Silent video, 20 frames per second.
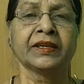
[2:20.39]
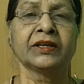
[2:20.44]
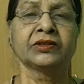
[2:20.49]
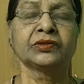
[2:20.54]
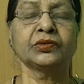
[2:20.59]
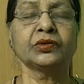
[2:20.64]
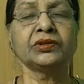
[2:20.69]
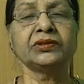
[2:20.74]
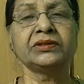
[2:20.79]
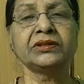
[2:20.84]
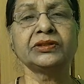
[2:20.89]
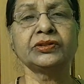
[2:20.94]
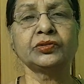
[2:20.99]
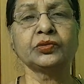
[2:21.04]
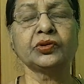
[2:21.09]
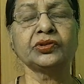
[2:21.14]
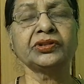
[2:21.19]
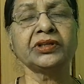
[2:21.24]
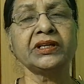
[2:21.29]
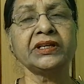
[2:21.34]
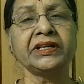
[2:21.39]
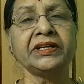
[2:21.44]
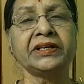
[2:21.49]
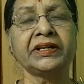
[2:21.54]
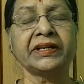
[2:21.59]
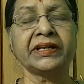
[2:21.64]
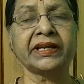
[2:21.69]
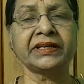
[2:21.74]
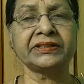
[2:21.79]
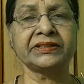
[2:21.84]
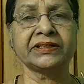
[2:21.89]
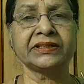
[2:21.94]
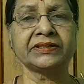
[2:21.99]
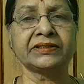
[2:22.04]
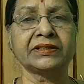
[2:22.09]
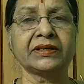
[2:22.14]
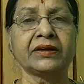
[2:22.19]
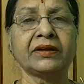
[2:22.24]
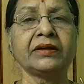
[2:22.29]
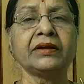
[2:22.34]
So these social
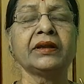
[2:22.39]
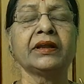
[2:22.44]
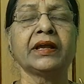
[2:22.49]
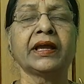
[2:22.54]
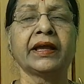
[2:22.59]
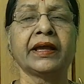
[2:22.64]
interactions are